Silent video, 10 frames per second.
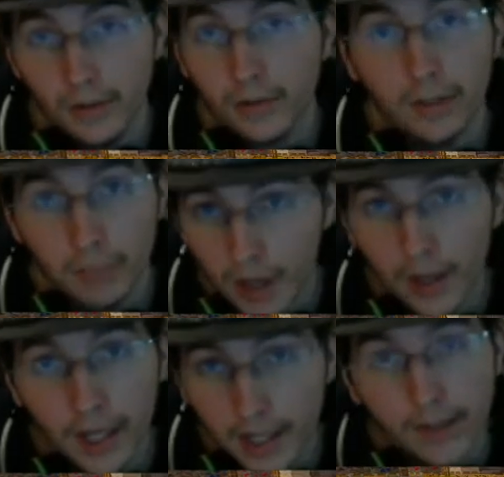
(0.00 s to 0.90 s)
literally
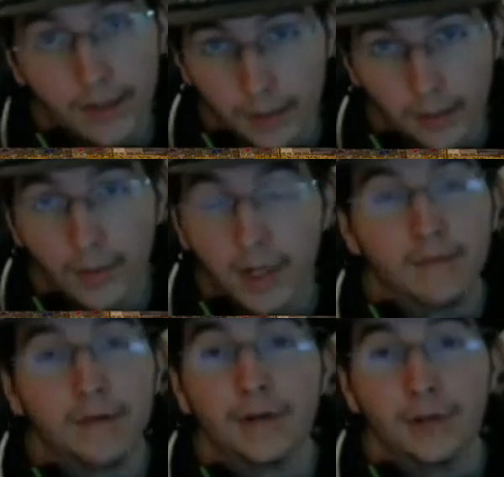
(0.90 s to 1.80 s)
plug into
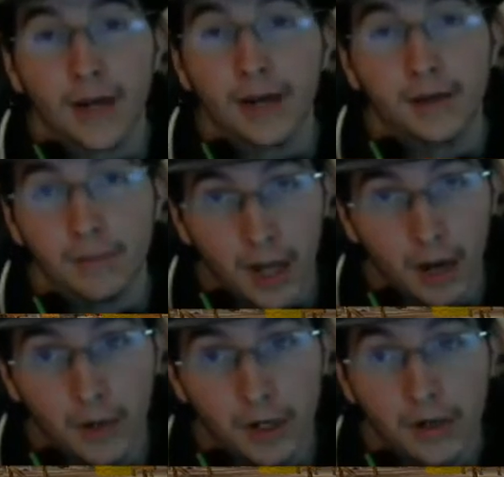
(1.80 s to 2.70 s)
whatever you're trying to
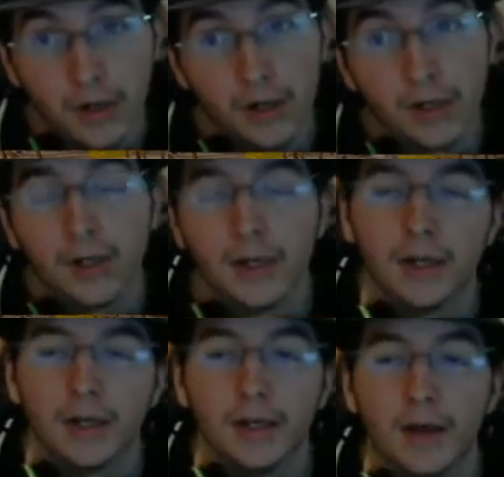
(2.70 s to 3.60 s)
power.
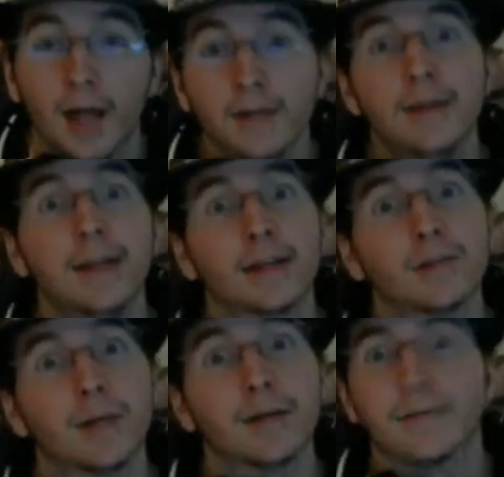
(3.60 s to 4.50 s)
On to the
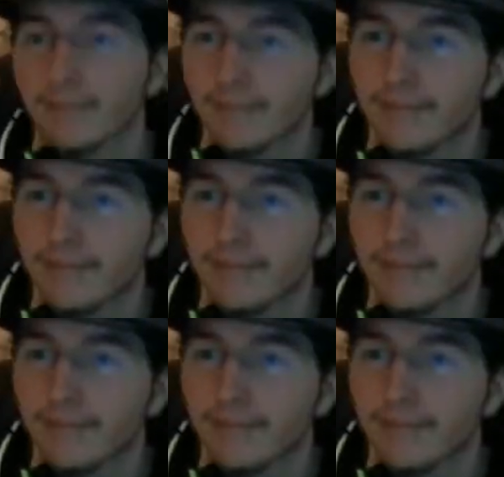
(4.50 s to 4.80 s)
next one.